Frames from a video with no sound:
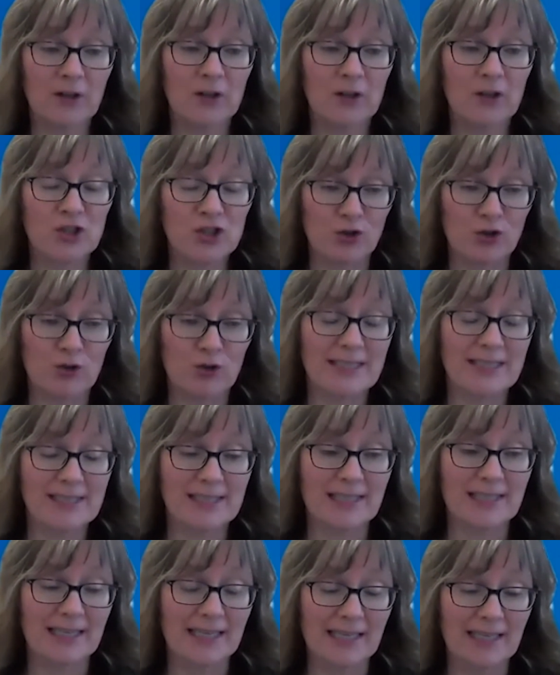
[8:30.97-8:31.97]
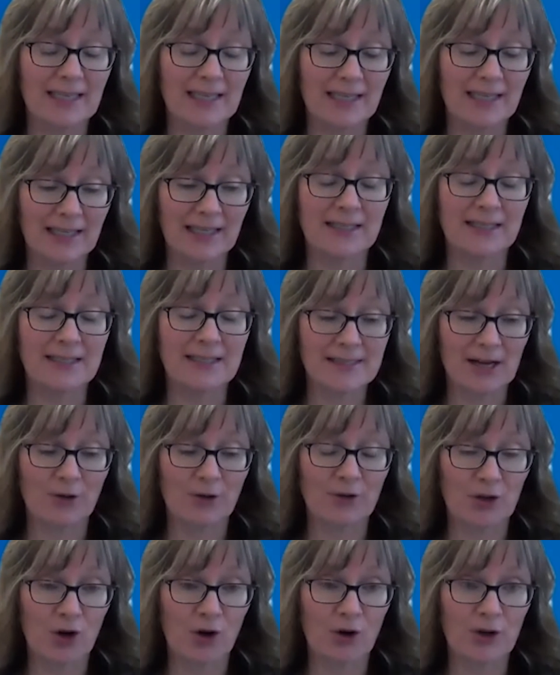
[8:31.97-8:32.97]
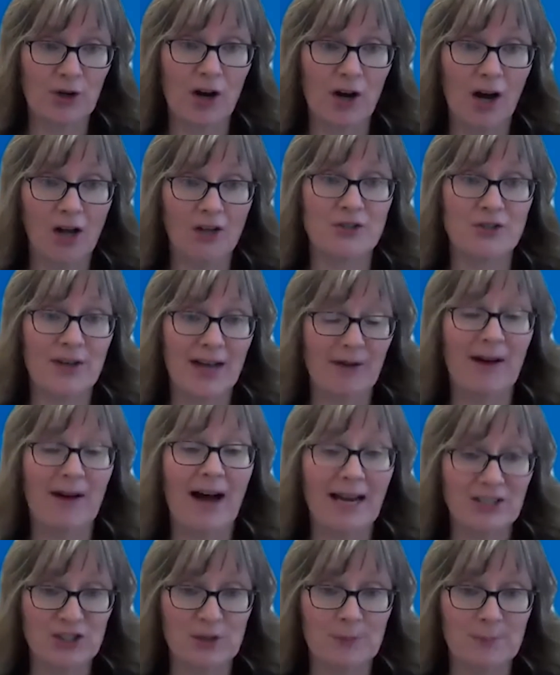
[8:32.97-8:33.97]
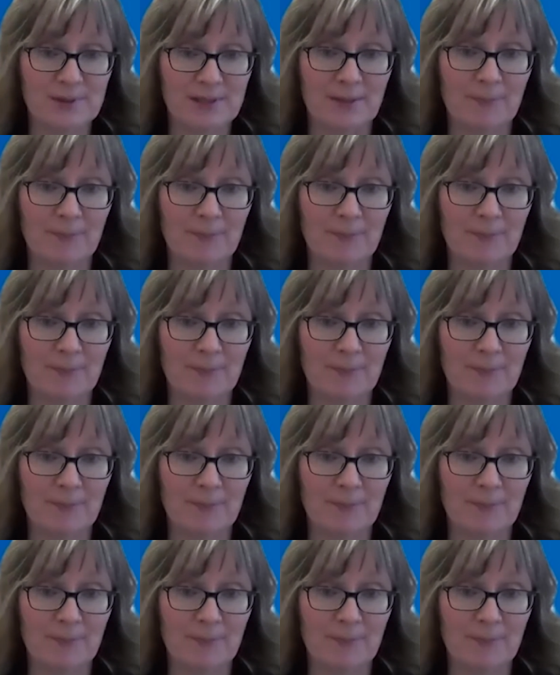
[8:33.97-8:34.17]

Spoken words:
sodicity in South Dakota also have high gypsum.